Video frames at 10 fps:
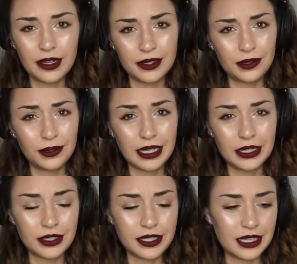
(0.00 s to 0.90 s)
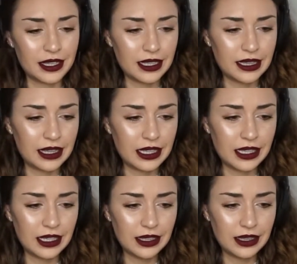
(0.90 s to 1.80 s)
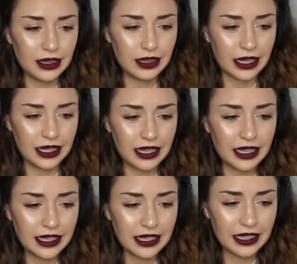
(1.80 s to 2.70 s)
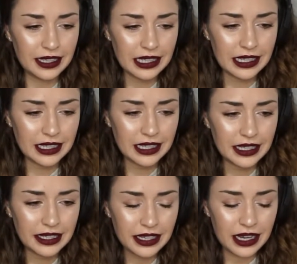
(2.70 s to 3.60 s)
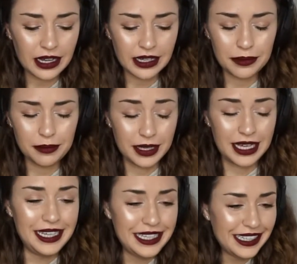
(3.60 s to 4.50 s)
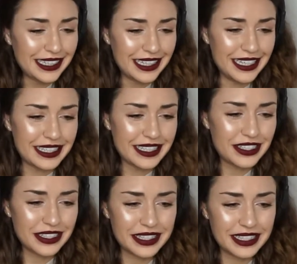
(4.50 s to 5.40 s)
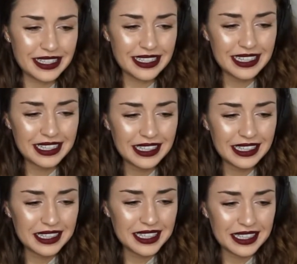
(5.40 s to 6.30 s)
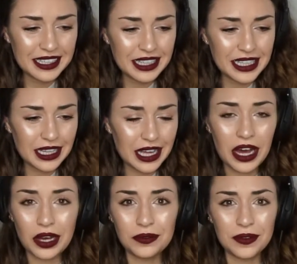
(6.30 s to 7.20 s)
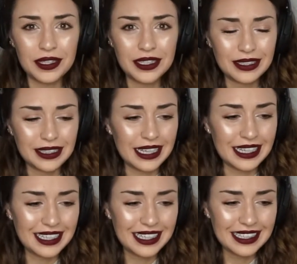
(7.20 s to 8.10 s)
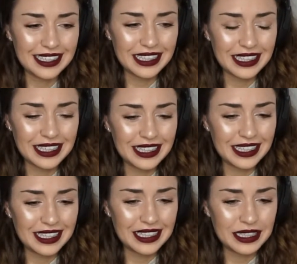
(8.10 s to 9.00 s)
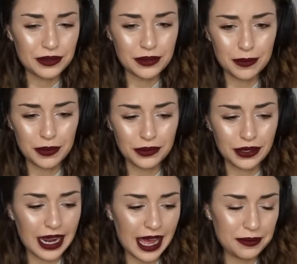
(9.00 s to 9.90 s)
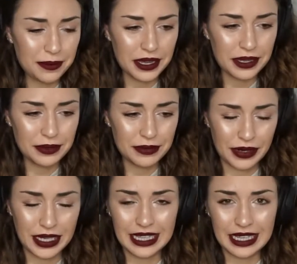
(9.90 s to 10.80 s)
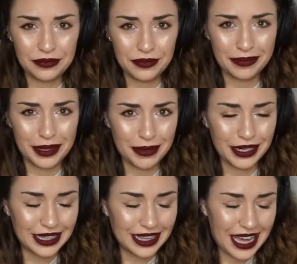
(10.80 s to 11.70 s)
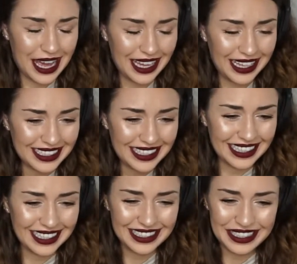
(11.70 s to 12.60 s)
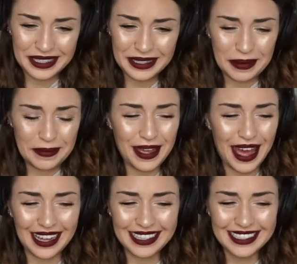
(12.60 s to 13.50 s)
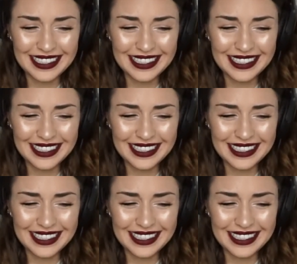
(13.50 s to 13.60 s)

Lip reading: Also, can I just say that the lighting on me is just awful. This was before I had my ring light for my birthday, and it's so bad.